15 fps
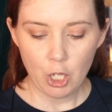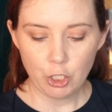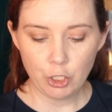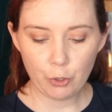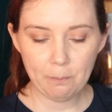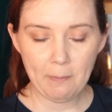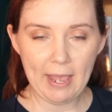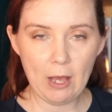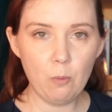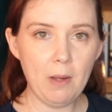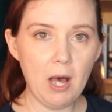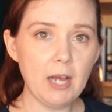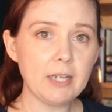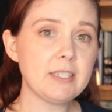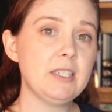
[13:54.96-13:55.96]
Your
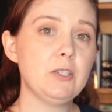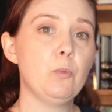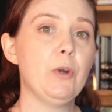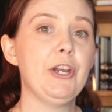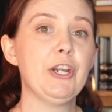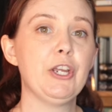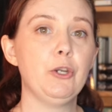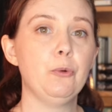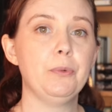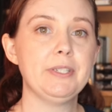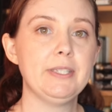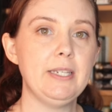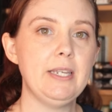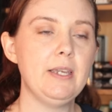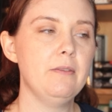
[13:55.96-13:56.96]
mailbox is where you're gonna
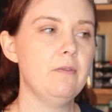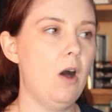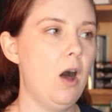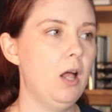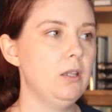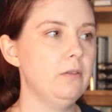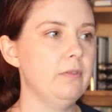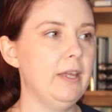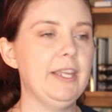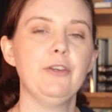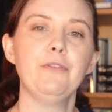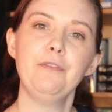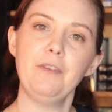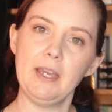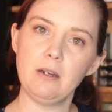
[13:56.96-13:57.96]
receive all of like
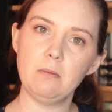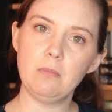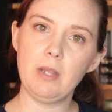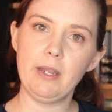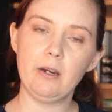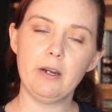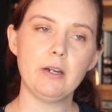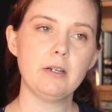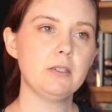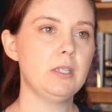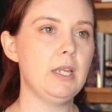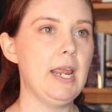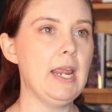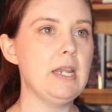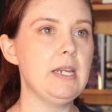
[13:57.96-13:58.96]
your phantom
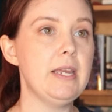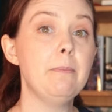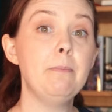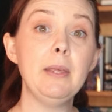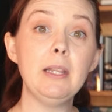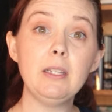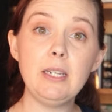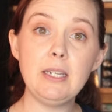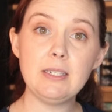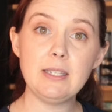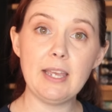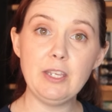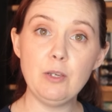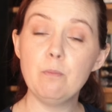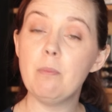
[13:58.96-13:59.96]
letters, any abilities
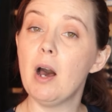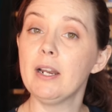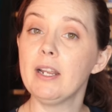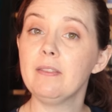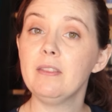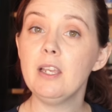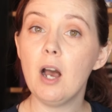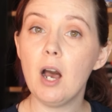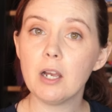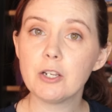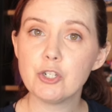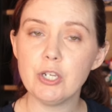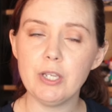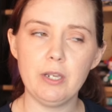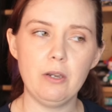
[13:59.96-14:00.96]
that you bought at the
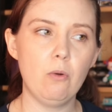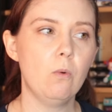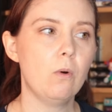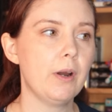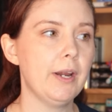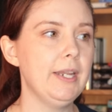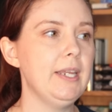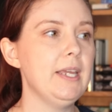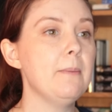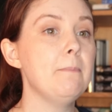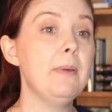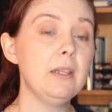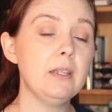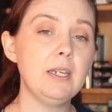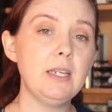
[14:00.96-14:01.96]
auction, or any
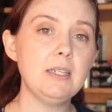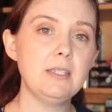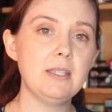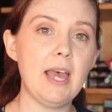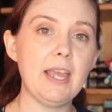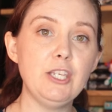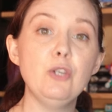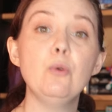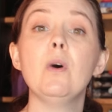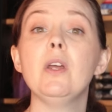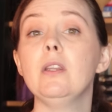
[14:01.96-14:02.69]
abilities that you